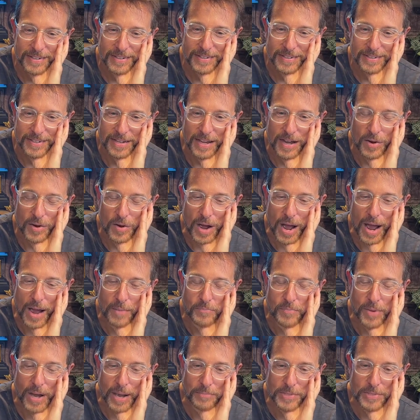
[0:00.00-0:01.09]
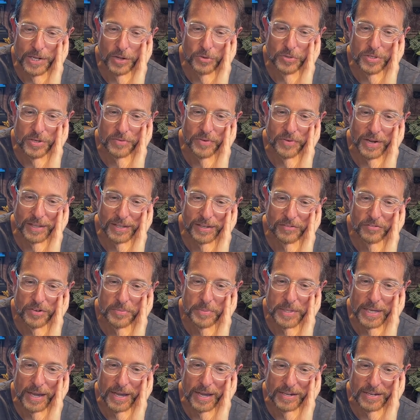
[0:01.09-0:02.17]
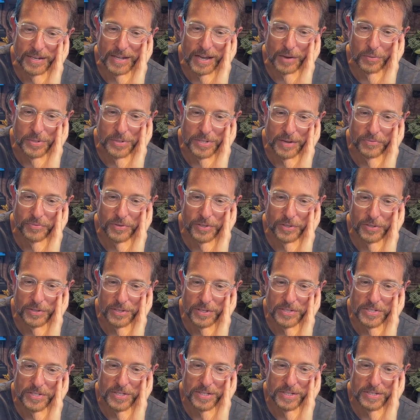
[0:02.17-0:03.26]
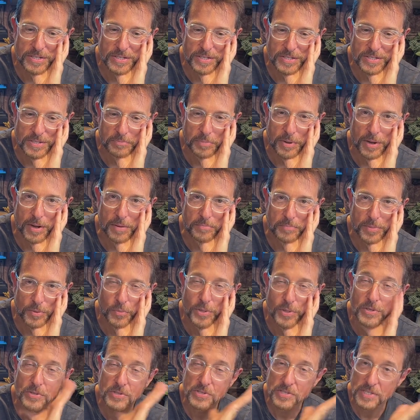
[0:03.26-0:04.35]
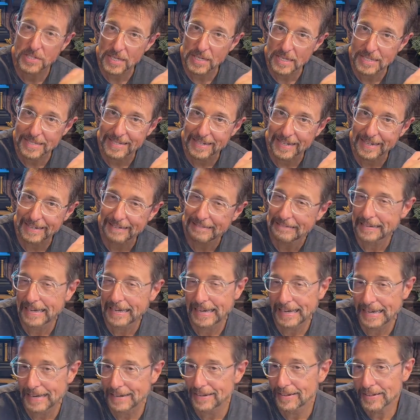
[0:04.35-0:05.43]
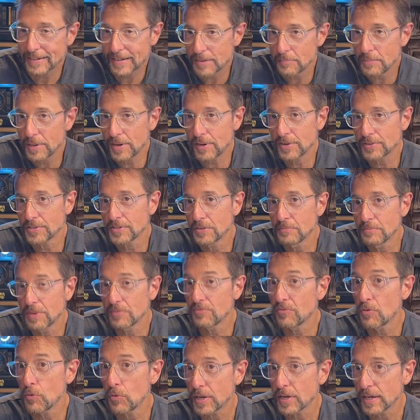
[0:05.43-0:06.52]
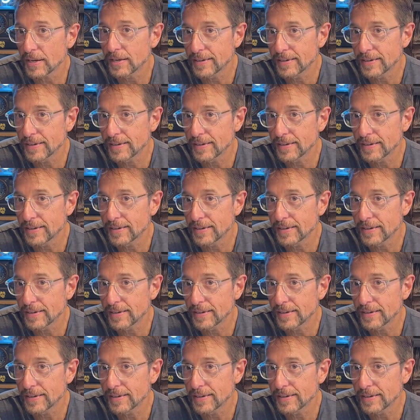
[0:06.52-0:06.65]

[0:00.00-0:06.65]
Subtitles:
Yeah, I'm telling you, if I live to be 80, I will definitely look at 60 as a pup. But when you're 60, you ain't got nothing to compare it to but 40.